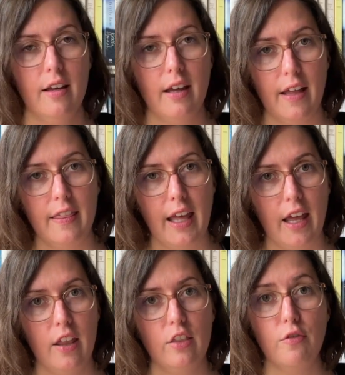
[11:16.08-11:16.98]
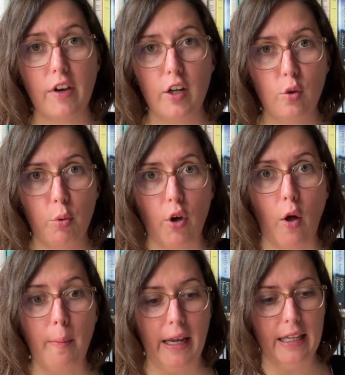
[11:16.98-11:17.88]
And then the final book
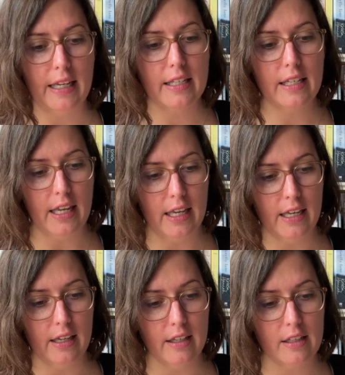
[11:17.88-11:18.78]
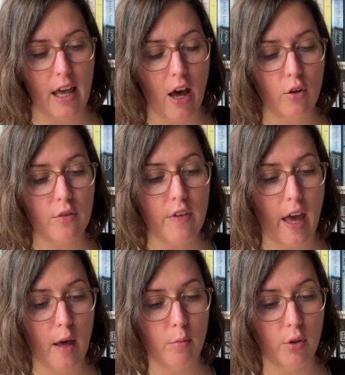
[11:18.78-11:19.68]
on my list is Out of
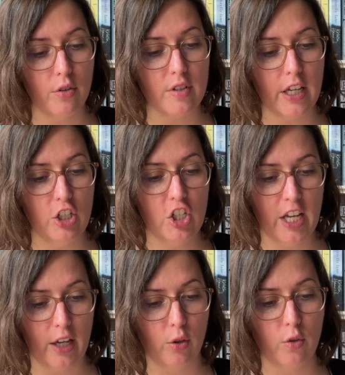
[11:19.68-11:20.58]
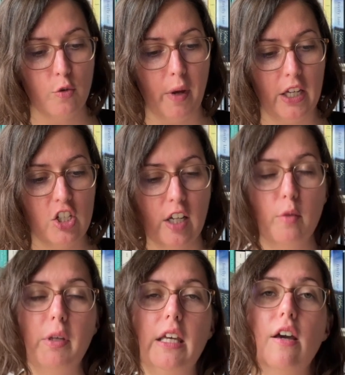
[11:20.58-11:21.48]
Embers and Shadows by
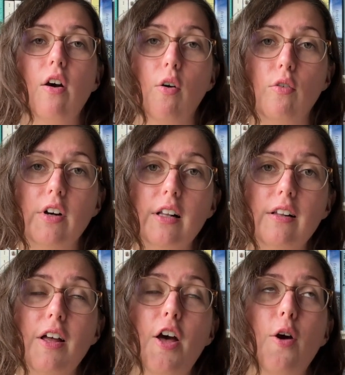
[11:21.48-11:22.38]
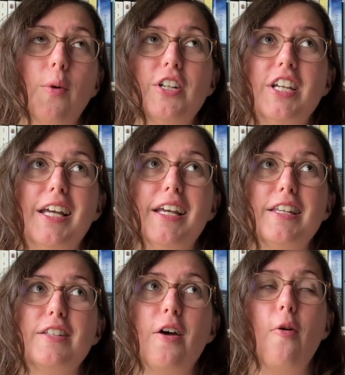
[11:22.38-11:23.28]
Shelby, which
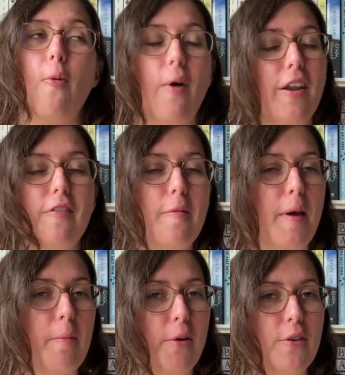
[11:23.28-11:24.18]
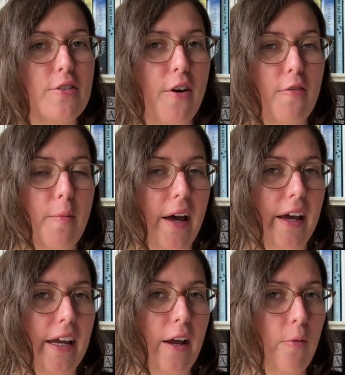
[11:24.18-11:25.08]
is one of the members of
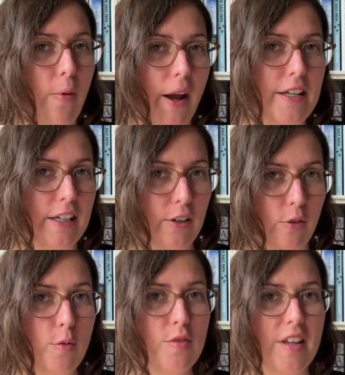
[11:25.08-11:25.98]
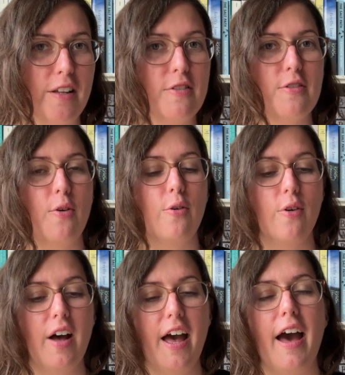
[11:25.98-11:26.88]
my writing groups, and
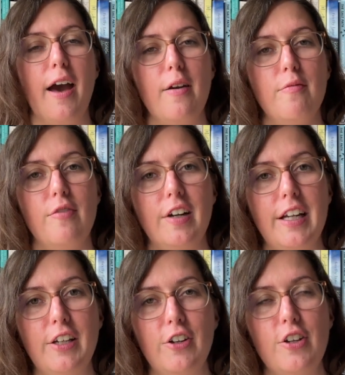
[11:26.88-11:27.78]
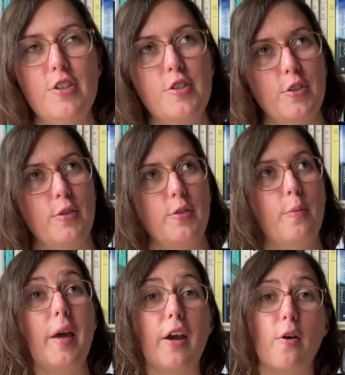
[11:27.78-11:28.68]
so I'm very curious to
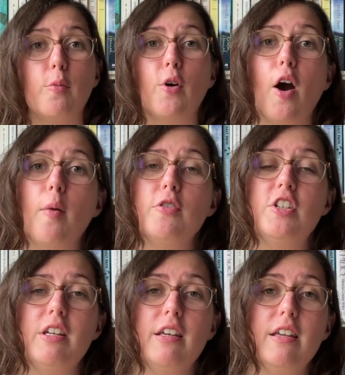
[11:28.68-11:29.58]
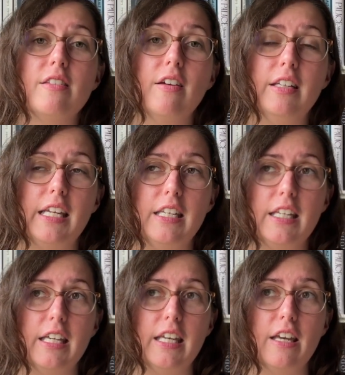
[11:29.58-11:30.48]
pick her book up. She's an
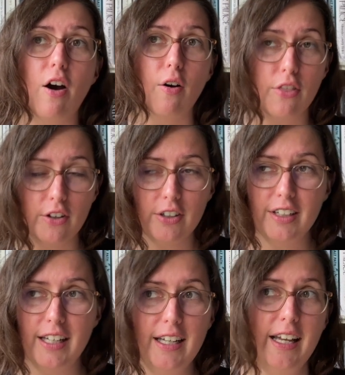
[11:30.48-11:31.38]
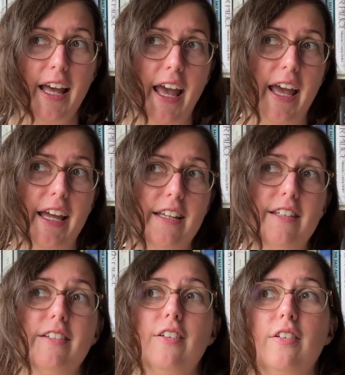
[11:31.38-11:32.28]
indie author,
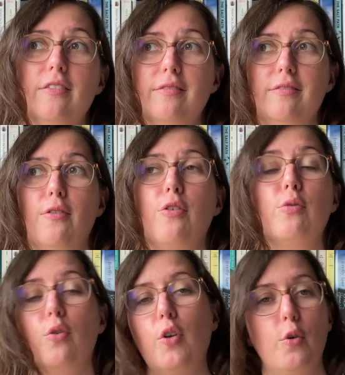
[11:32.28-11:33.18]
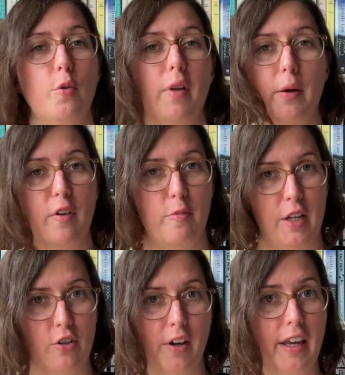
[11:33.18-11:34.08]
and through the group, like, we've
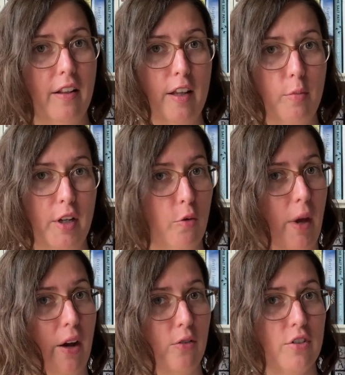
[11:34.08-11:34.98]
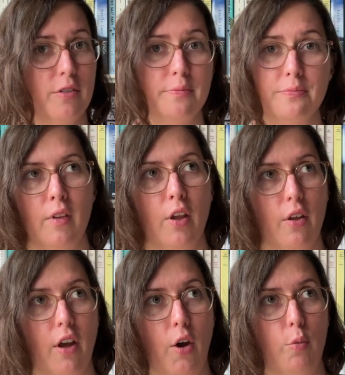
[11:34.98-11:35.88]
been talking a little bit about
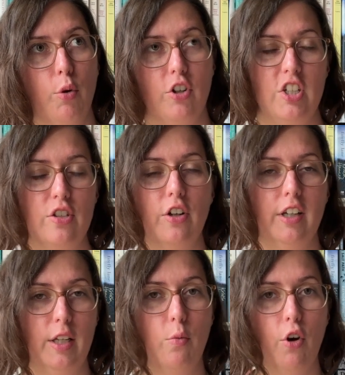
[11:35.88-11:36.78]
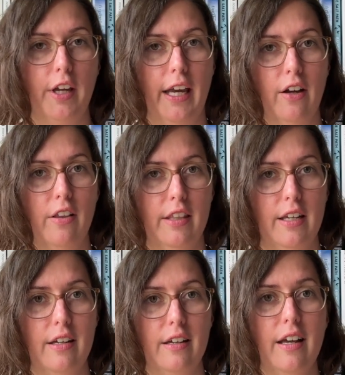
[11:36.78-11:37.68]
her book. She's currently working on
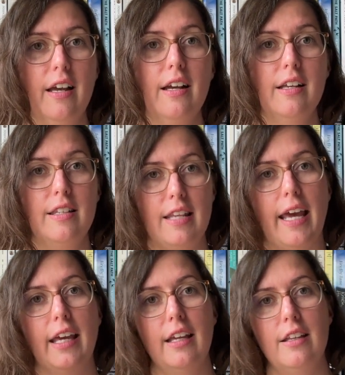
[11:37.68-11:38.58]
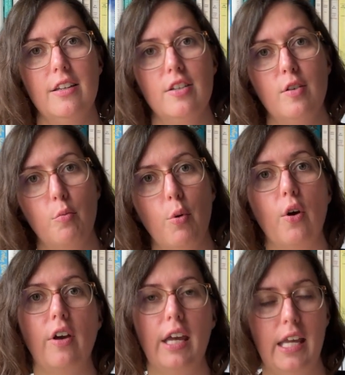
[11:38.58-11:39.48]
the second
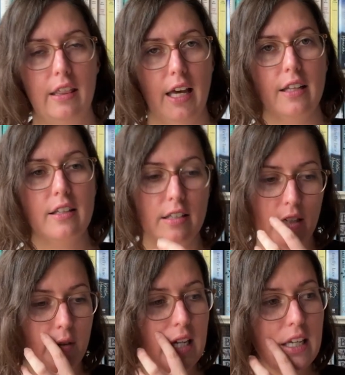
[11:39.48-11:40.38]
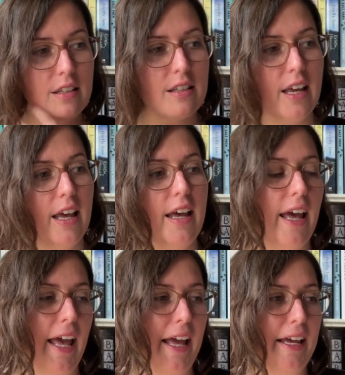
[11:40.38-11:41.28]
book in that series,
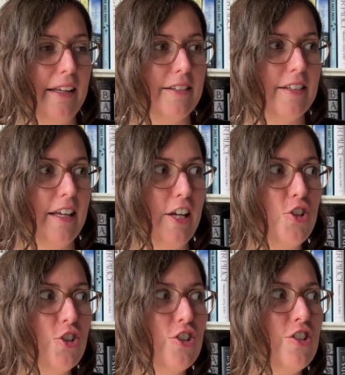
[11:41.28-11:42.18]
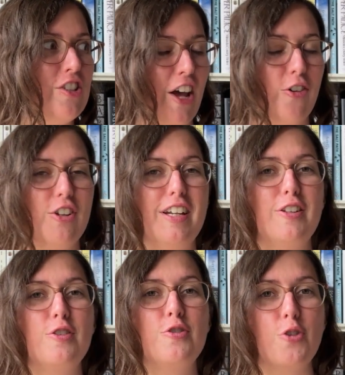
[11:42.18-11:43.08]
and it just
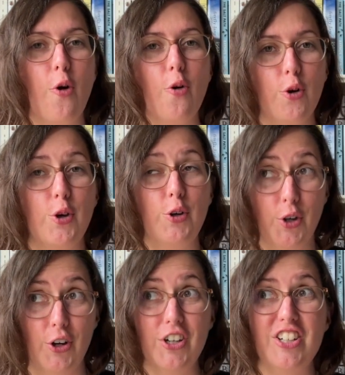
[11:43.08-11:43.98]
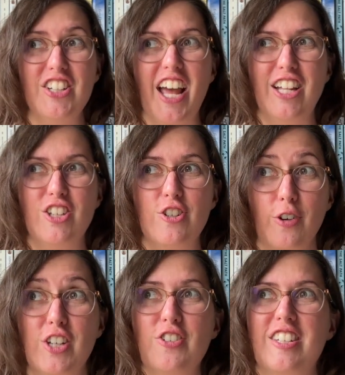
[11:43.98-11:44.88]
sounded so good and so
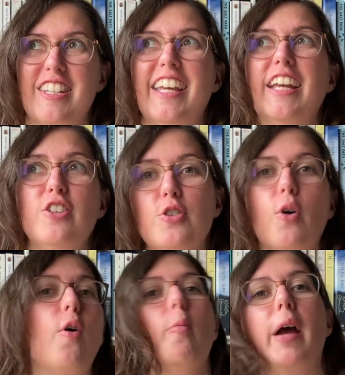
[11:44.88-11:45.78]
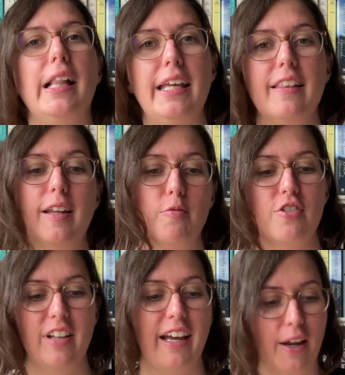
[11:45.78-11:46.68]
interesting and so compelling that I'm
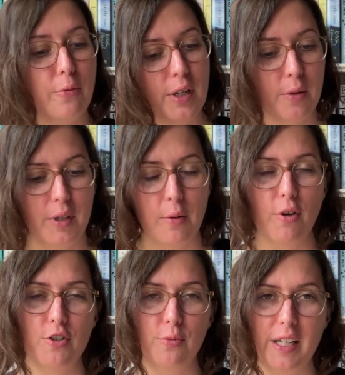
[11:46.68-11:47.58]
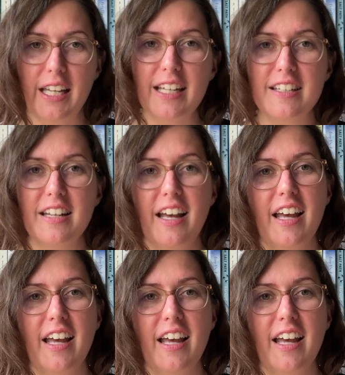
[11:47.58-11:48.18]
just like, I really want to read it.